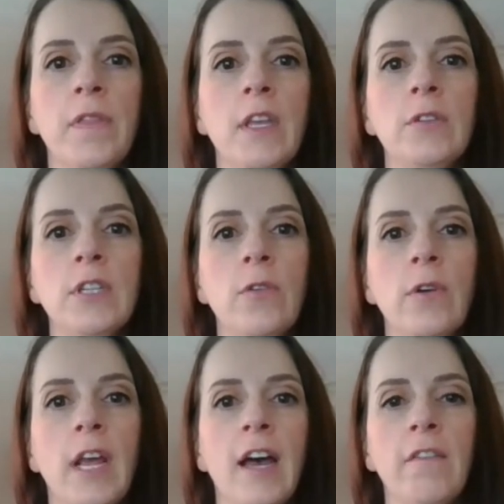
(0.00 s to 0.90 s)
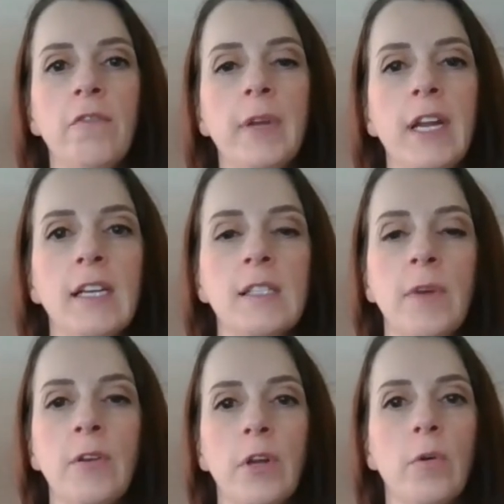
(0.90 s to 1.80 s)
that you don't have but has
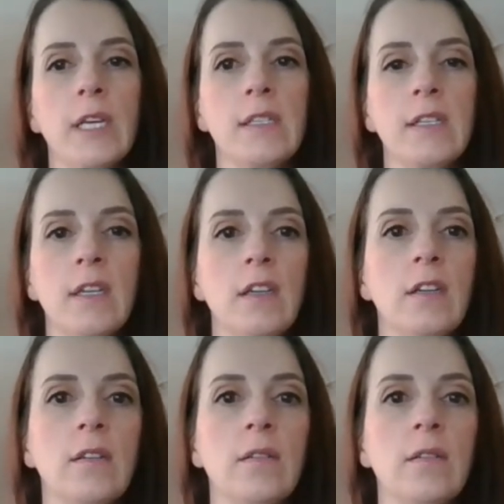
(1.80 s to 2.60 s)
been requested?